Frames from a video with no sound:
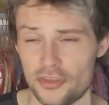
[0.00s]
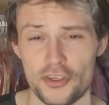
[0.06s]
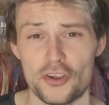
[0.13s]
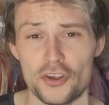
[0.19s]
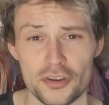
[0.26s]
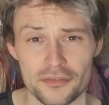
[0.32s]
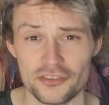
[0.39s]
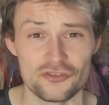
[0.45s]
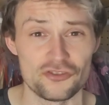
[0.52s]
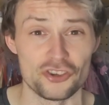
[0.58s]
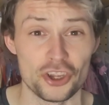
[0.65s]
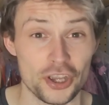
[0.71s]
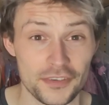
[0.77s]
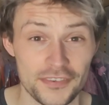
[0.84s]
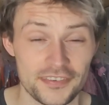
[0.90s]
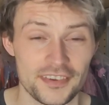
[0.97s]
third of the
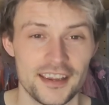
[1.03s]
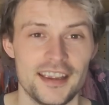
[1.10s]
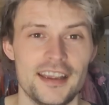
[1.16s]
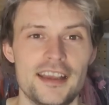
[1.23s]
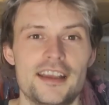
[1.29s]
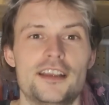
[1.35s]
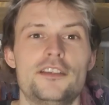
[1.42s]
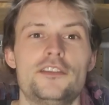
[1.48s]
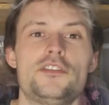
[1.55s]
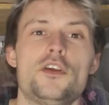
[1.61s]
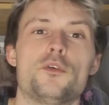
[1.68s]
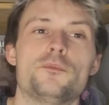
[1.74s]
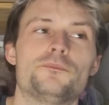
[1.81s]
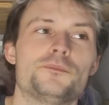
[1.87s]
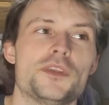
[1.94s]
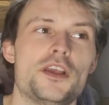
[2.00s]
shirts. So,
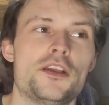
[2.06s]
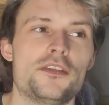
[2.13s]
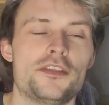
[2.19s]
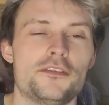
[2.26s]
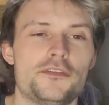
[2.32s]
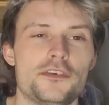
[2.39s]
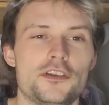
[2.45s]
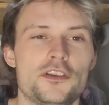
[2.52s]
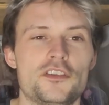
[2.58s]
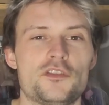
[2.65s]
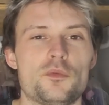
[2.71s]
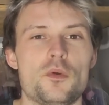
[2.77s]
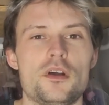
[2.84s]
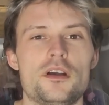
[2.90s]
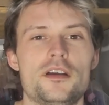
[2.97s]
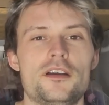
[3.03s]
the
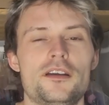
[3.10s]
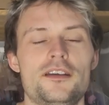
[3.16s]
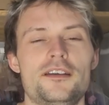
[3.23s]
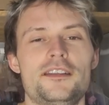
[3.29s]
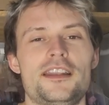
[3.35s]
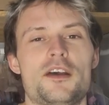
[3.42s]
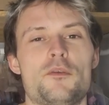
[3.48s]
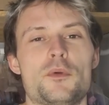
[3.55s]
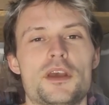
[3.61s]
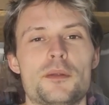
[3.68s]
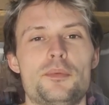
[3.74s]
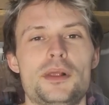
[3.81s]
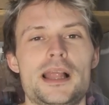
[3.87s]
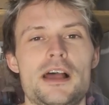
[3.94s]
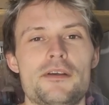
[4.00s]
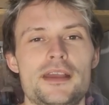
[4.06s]
first one that we're going
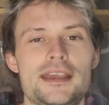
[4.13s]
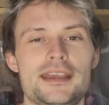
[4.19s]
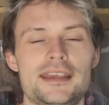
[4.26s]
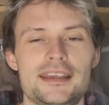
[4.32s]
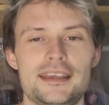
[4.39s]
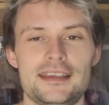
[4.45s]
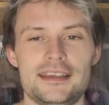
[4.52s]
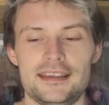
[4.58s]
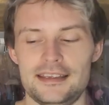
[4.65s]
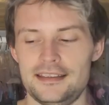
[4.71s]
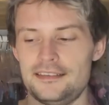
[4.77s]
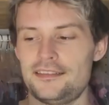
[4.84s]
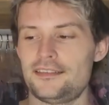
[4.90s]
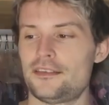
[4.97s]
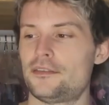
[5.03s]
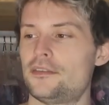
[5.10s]
to pull out
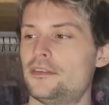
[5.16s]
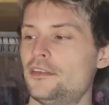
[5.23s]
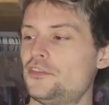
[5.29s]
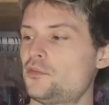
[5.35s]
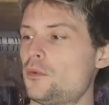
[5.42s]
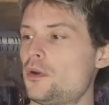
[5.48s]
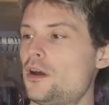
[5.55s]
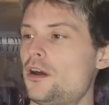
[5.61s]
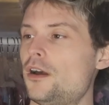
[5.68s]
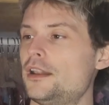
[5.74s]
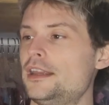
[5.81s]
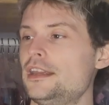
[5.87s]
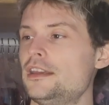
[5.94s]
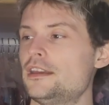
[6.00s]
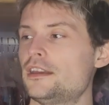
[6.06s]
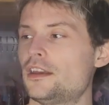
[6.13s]
is this one
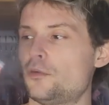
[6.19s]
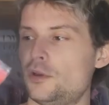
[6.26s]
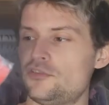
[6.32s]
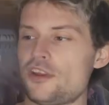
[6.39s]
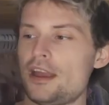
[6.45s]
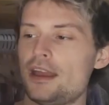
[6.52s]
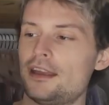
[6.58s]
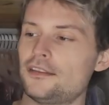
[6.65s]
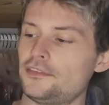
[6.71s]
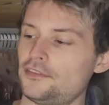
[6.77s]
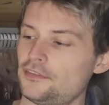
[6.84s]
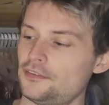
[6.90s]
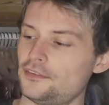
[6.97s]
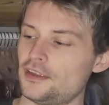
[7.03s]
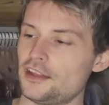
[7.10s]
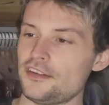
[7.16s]
here, which
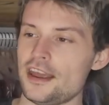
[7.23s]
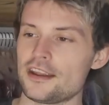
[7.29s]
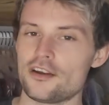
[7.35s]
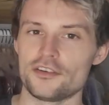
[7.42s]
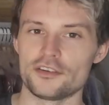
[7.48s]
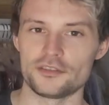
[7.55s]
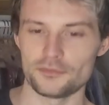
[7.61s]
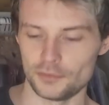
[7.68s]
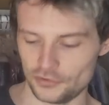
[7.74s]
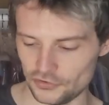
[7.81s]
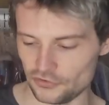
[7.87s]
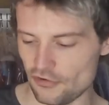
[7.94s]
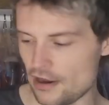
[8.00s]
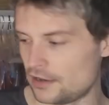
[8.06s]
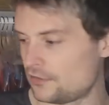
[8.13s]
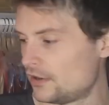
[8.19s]
has a tag on, which is
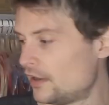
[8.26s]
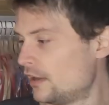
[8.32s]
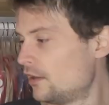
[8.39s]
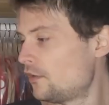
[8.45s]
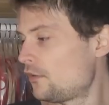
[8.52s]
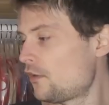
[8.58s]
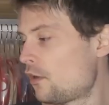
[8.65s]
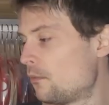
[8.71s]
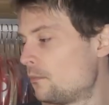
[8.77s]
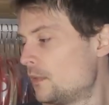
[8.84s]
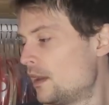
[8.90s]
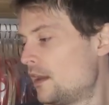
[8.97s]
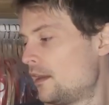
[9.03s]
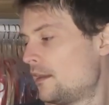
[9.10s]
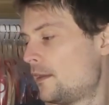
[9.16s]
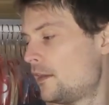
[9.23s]
great. So,
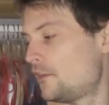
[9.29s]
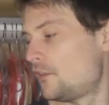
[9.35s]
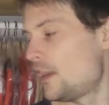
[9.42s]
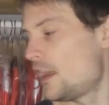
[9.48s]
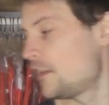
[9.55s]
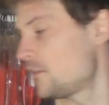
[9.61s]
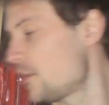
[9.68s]
let's set